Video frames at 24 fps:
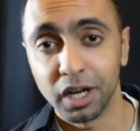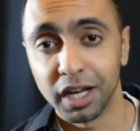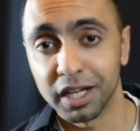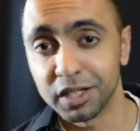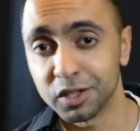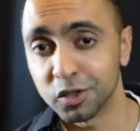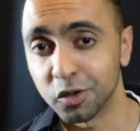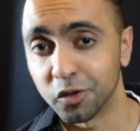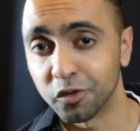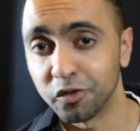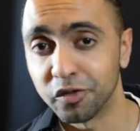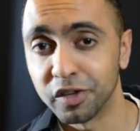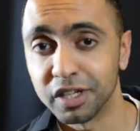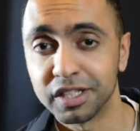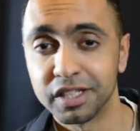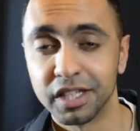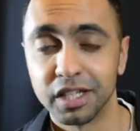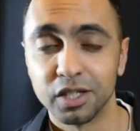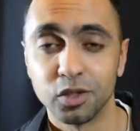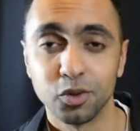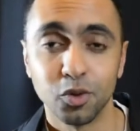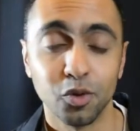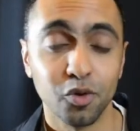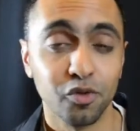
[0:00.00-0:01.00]
let's not fix
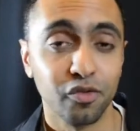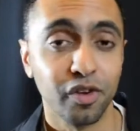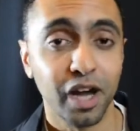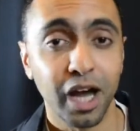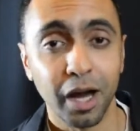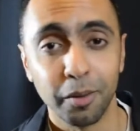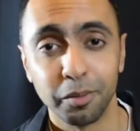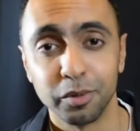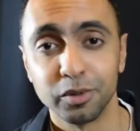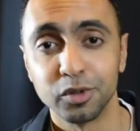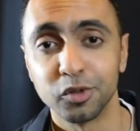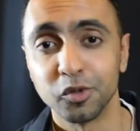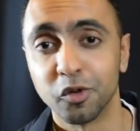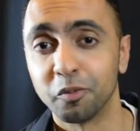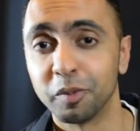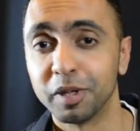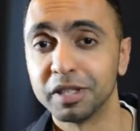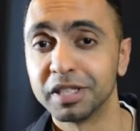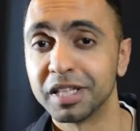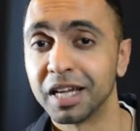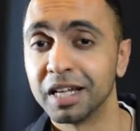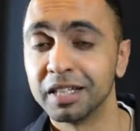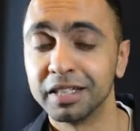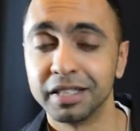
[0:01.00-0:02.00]
it sort of Apple sort of
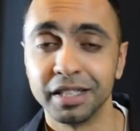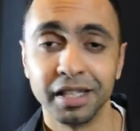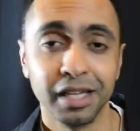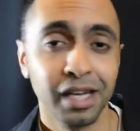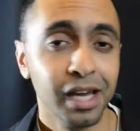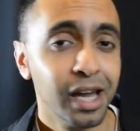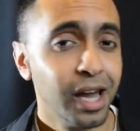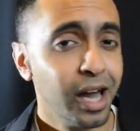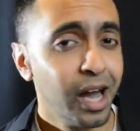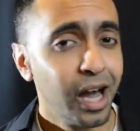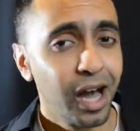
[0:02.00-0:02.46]
mentality.